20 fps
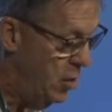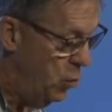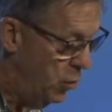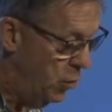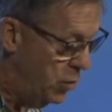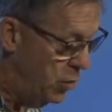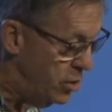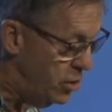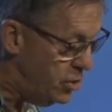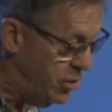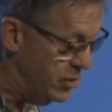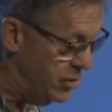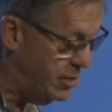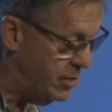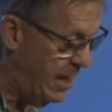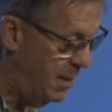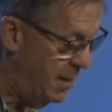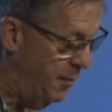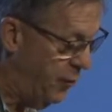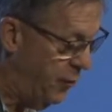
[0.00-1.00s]
Will you still
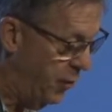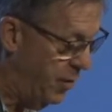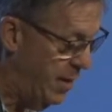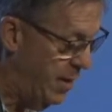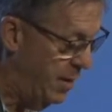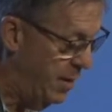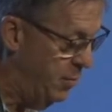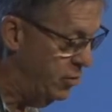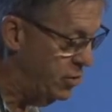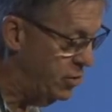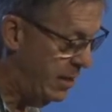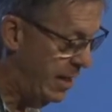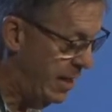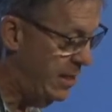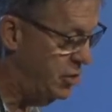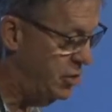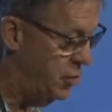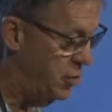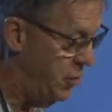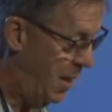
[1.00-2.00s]
say before him who
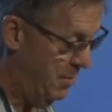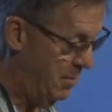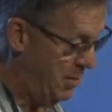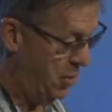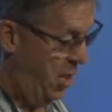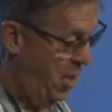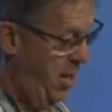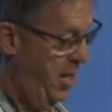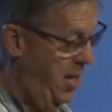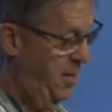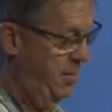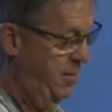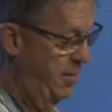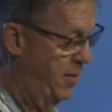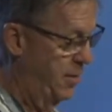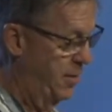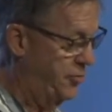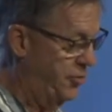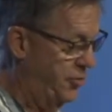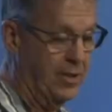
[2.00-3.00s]
slays you, I'm a God?
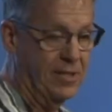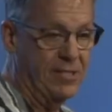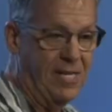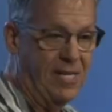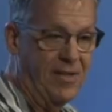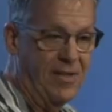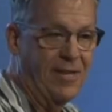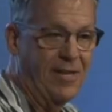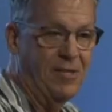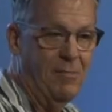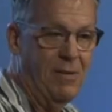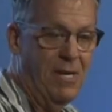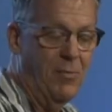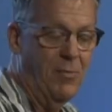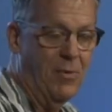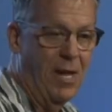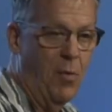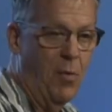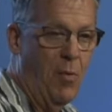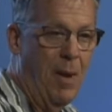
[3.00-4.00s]
Are you still going to say that to me
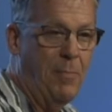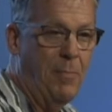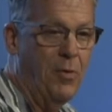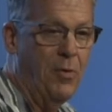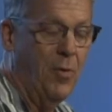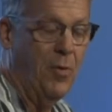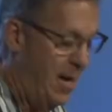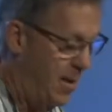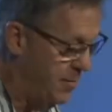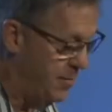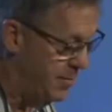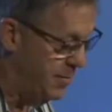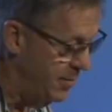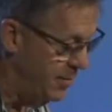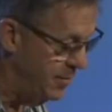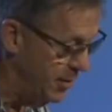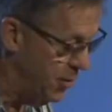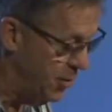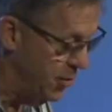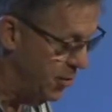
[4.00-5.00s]
when I wipe you out,
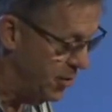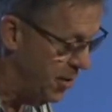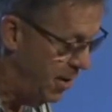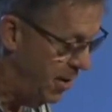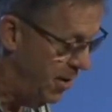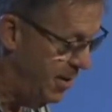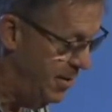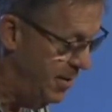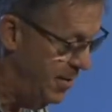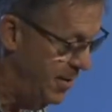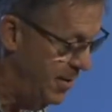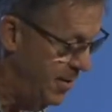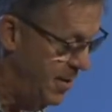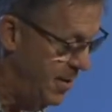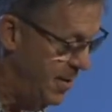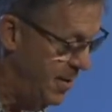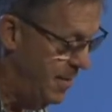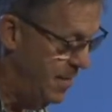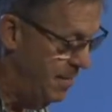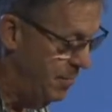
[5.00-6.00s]
that you're a God?
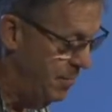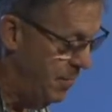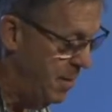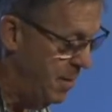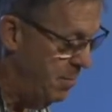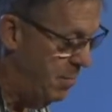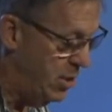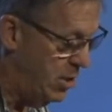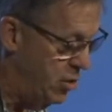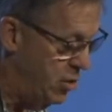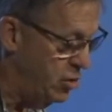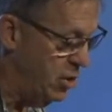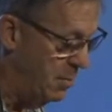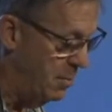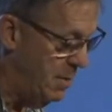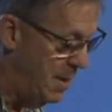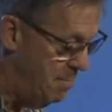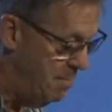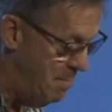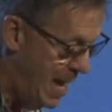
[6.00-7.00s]
But you shall
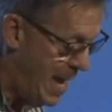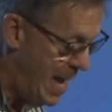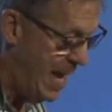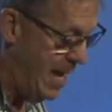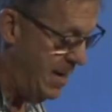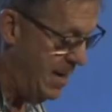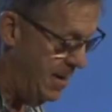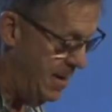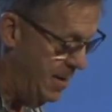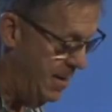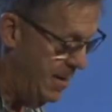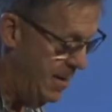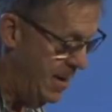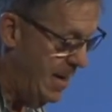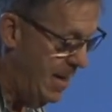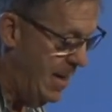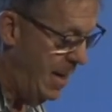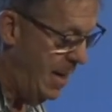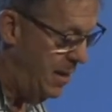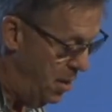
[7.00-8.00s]
be a man
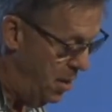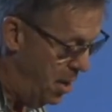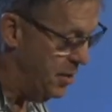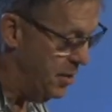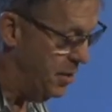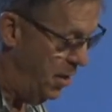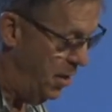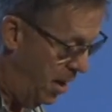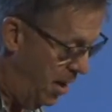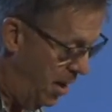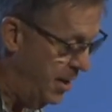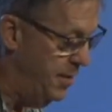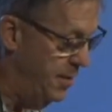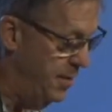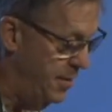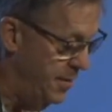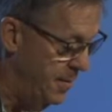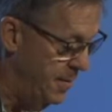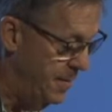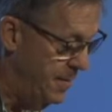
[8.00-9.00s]
and not a
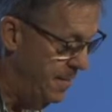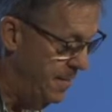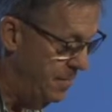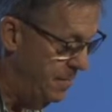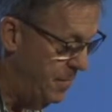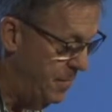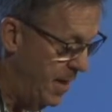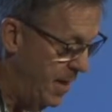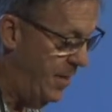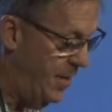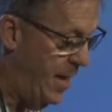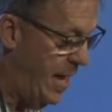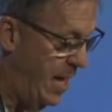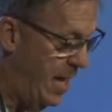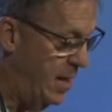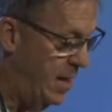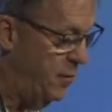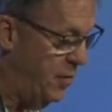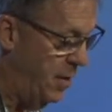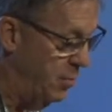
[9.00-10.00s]
God in the
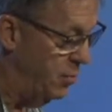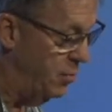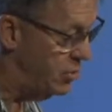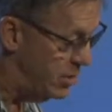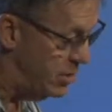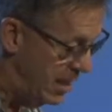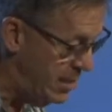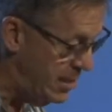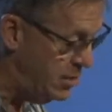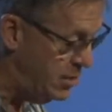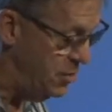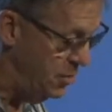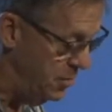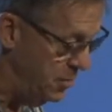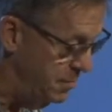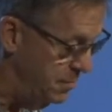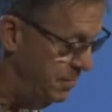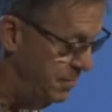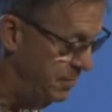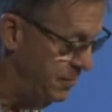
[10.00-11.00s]
hand of him who slays
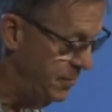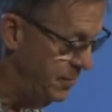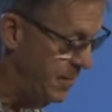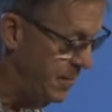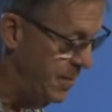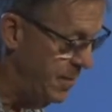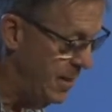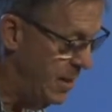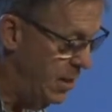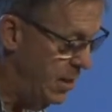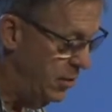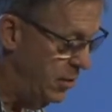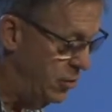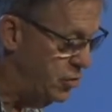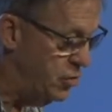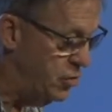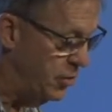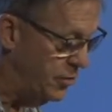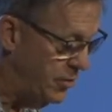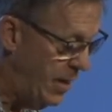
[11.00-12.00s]
you
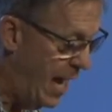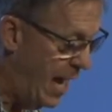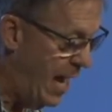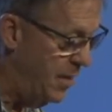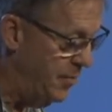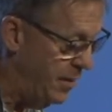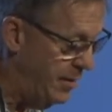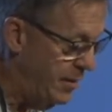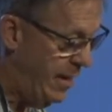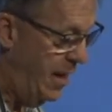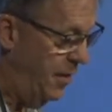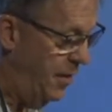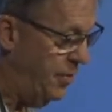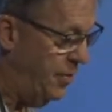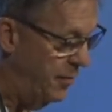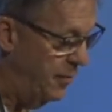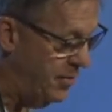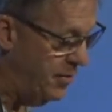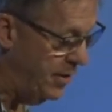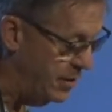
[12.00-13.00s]
you shall die the
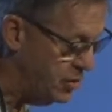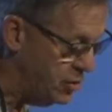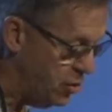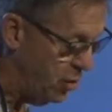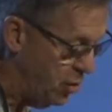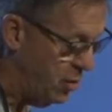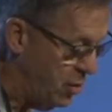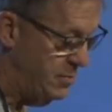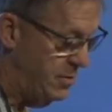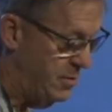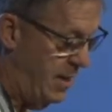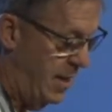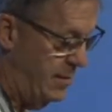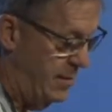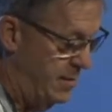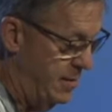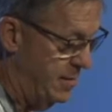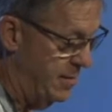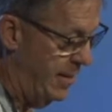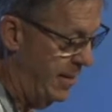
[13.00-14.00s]
death of the
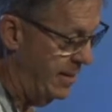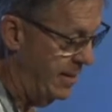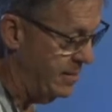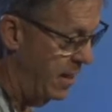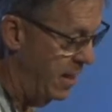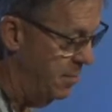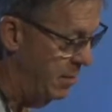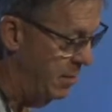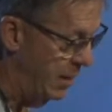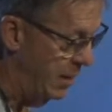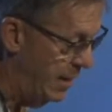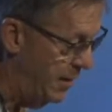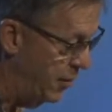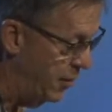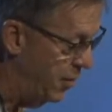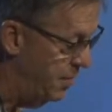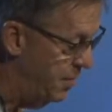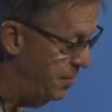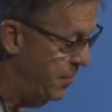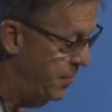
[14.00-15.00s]
uncircumcised, that is,
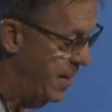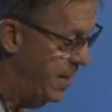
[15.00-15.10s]
unbeliever.